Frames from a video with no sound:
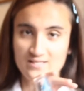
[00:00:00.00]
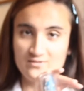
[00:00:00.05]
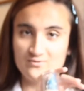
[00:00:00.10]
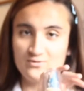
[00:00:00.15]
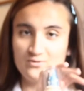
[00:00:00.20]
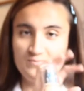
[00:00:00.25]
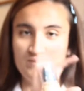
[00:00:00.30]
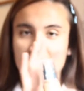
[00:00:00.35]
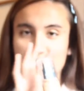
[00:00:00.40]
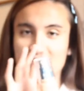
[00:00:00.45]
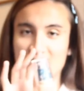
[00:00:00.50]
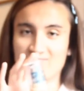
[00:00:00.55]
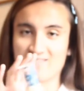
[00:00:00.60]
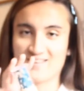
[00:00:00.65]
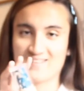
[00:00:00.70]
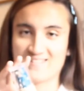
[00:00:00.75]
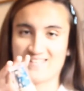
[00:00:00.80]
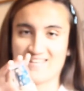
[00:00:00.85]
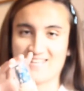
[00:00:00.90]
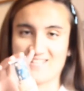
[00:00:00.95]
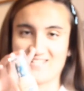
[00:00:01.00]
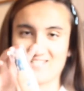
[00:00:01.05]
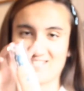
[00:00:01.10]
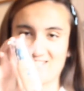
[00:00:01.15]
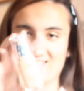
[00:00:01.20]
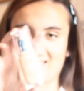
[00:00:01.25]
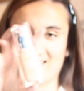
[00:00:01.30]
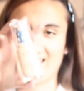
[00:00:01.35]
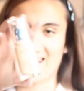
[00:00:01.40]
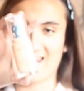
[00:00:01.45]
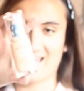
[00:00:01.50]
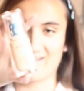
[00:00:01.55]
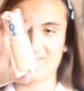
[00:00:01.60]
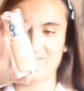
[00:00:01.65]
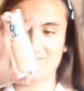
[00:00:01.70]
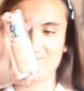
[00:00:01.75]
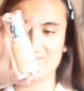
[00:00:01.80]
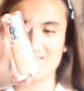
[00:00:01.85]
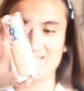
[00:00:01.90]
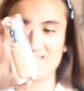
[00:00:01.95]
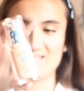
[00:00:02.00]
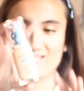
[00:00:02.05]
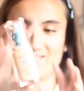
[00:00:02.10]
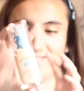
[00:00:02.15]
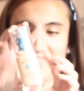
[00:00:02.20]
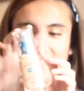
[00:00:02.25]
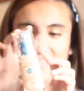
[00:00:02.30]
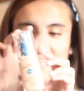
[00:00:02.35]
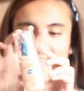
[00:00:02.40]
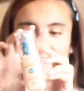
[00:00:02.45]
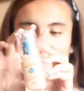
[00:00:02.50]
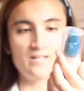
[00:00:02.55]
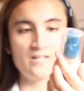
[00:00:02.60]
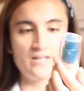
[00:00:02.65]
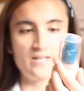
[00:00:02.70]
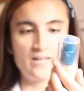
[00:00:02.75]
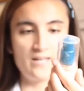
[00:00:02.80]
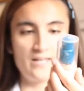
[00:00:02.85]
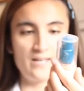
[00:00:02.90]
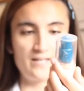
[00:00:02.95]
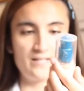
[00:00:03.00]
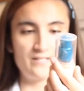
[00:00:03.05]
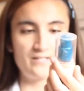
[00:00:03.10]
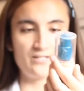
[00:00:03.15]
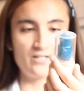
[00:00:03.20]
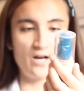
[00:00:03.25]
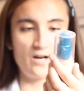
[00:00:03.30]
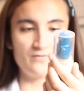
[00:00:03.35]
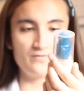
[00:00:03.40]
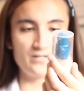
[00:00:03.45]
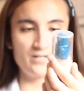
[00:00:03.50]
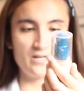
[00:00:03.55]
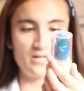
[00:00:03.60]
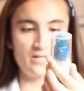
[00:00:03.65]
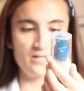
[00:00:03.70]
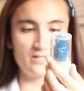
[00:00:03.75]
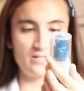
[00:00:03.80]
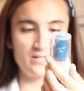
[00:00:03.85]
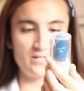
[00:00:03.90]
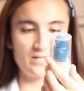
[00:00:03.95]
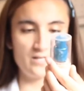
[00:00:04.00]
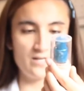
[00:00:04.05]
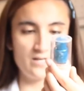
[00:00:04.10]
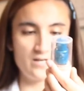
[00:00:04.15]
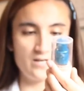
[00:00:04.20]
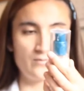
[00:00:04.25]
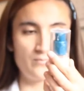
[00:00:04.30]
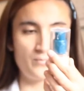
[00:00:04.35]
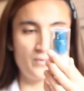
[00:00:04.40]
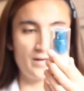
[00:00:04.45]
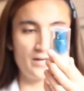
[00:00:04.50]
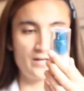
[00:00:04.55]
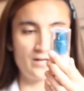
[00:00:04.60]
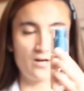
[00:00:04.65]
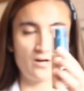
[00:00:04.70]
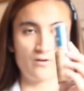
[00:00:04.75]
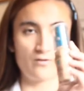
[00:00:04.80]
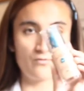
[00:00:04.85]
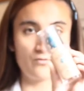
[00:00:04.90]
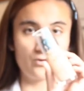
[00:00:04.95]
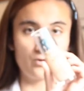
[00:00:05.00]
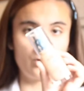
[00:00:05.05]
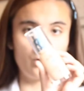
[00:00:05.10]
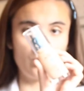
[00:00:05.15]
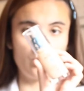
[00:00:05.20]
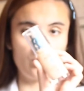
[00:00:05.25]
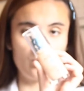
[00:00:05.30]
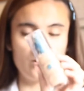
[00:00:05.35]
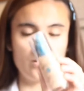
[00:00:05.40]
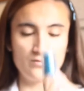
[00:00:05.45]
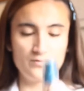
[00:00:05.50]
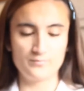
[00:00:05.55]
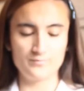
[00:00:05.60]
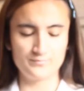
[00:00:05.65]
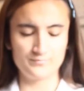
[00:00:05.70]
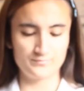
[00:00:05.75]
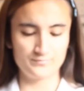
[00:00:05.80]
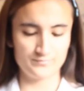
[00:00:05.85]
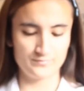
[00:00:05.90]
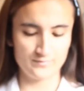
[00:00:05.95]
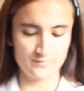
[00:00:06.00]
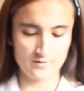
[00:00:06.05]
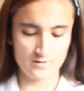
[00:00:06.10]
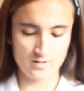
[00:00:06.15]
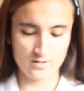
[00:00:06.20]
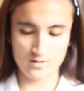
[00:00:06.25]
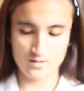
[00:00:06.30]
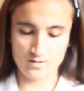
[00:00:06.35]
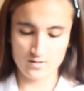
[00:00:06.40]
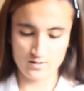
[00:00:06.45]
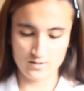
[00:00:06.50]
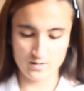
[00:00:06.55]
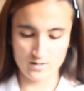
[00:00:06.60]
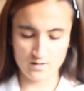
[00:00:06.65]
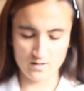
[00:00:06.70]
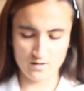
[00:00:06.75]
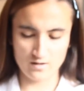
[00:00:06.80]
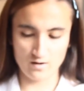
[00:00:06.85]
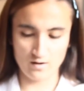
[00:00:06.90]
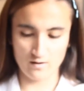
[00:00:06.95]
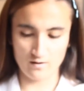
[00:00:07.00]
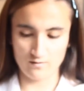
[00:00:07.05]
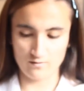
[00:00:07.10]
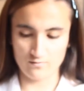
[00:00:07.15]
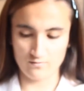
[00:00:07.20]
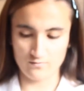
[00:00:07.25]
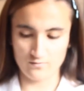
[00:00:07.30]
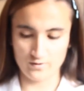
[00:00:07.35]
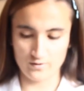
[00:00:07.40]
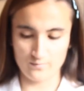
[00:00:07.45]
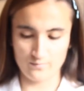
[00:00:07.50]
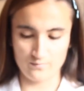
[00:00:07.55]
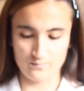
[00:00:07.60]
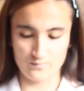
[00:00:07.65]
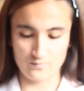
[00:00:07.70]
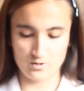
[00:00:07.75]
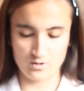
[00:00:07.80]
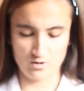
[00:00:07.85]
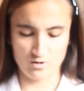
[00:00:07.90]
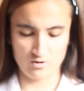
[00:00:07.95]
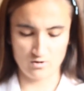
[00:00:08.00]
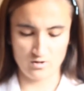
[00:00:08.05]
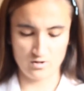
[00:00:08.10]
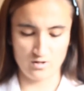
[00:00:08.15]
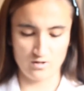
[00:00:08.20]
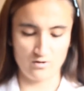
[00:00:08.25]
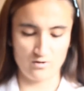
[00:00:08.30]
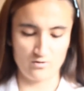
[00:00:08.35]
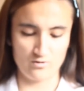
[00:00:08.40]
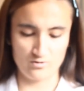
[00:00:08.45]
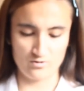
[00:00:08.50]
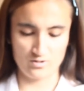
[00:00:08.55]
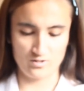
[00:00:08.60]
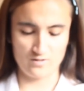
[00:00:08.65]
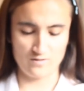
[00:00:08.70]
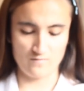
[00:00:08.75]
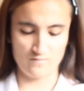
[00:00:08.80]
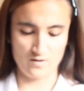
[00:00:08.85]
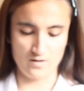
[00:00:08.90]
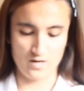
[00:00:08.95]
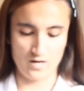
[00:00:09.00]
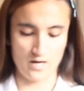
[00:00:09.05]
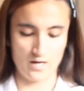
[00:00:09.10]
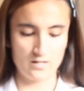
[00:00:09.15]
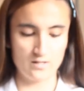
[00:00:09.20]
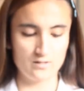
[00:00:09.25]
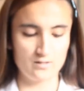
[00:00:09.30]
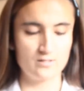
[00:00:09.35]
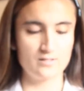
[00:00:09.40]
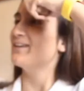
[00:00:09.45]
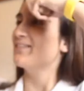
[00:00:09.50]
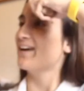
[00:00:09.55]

will be the foundation that I will be using. It is Soft Honey by CoverGirl. I think I got it from Target or CVS.